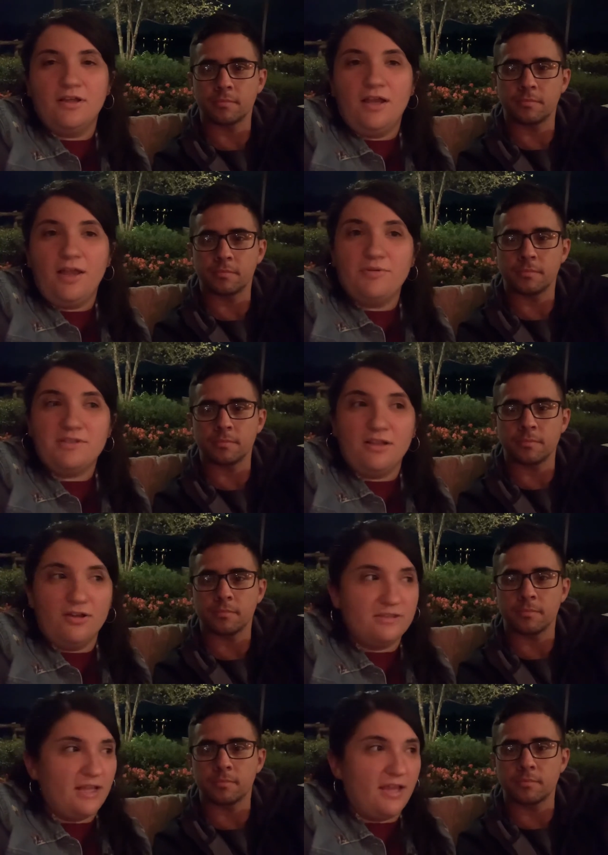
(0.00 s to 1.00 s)
Speaker 1: It was a
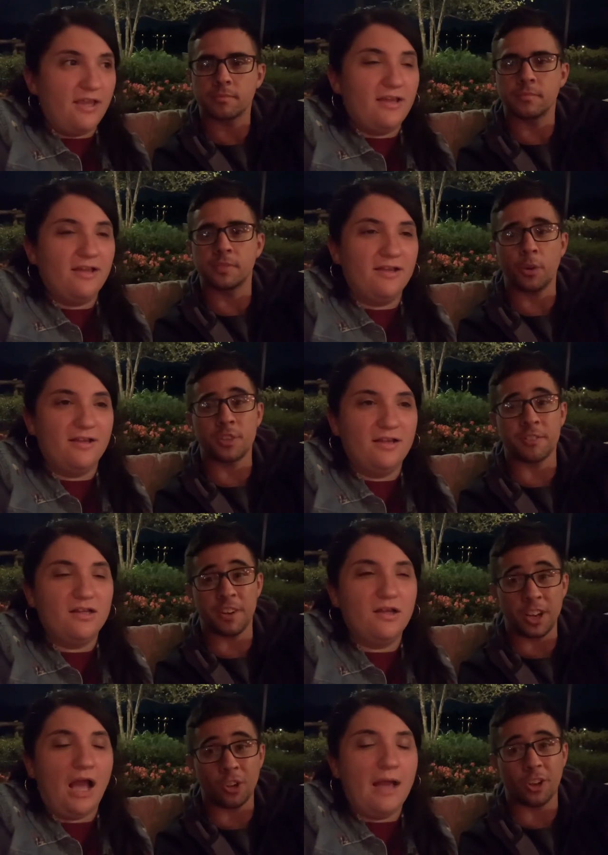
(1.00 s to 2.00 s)
long day. It was
Speaker 2: a
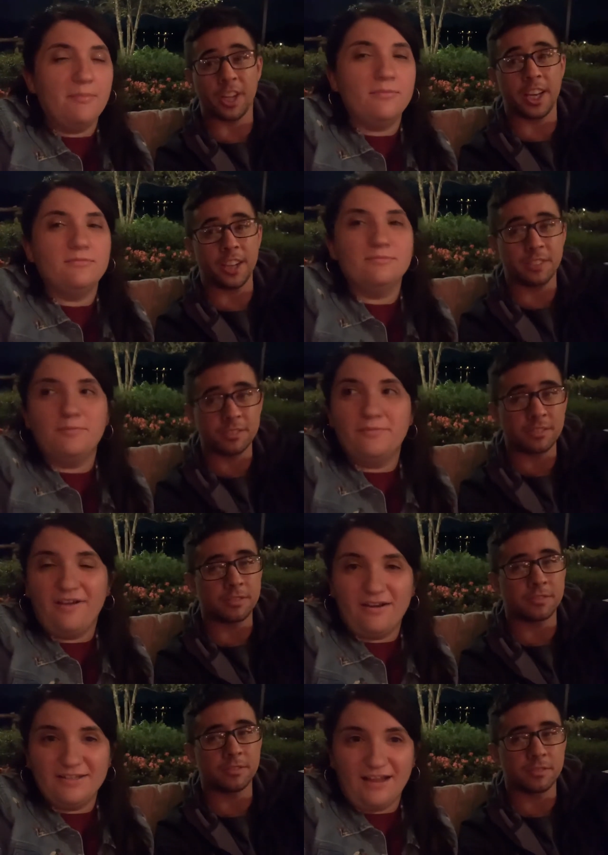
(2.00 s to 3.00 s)
very long I'm day.
Speaker 1: I'm
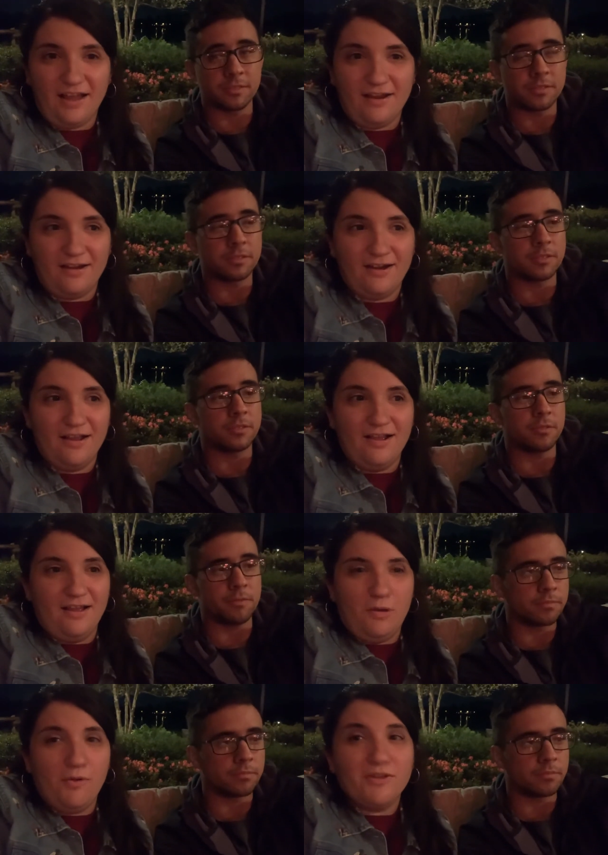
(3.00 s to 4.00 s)
very tired.
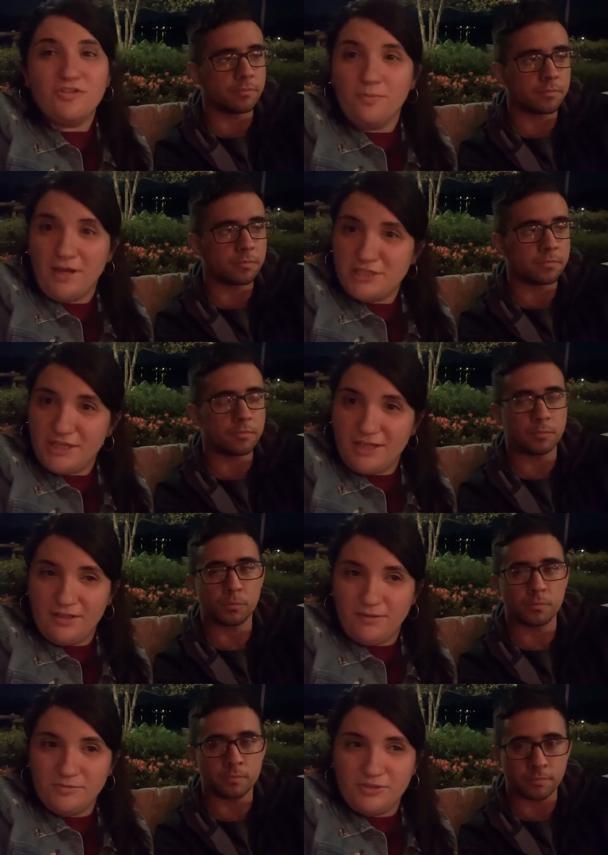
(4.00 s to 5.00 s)
We went to Magic
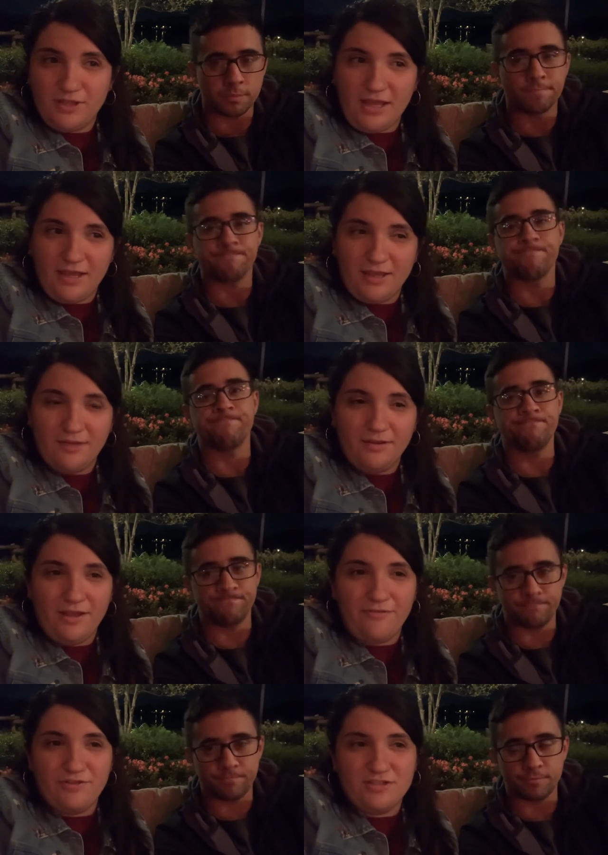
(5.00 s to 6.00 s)
Kingdom today.
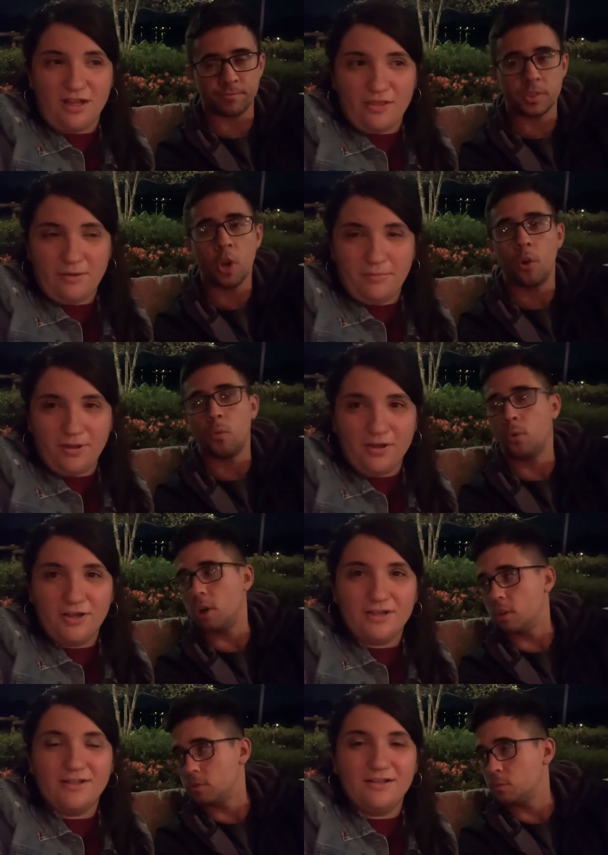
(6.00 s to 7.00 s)
If you saw that
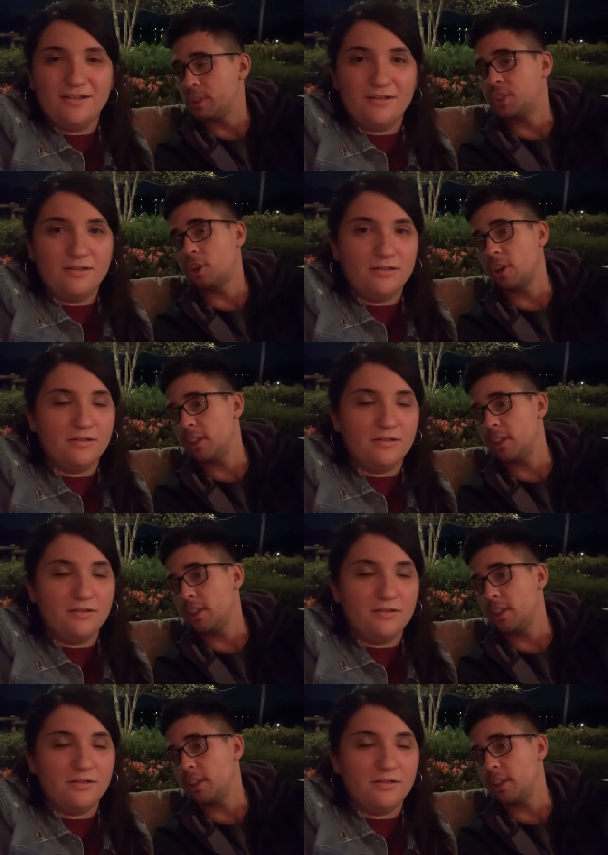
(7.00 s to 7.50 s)
blog. Well,
Speaker 2: we started